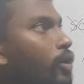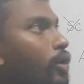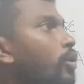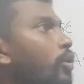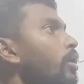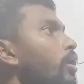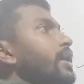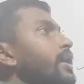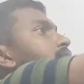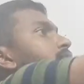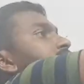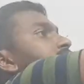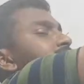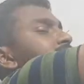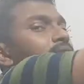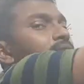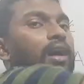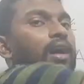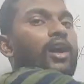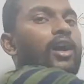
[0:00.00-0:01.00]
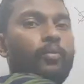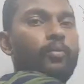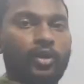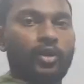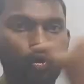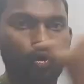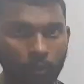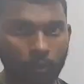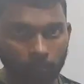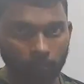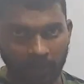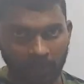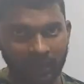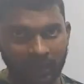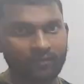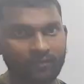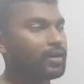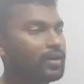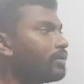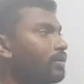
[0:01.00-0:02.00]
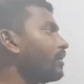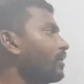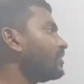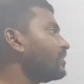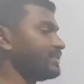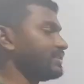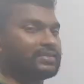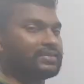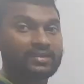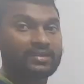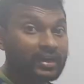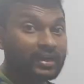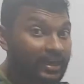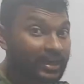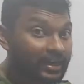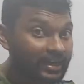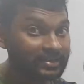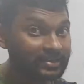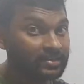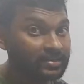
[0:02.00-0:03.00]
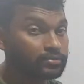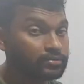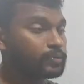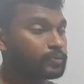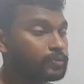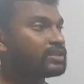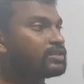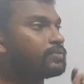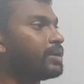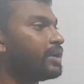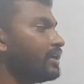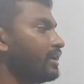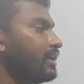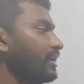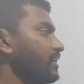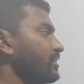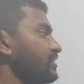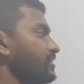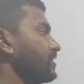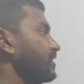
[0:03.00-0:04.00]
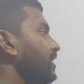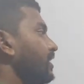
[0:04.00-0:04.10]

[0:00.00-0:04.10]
go like this, or you might go backward. Yes, it has some specific direction.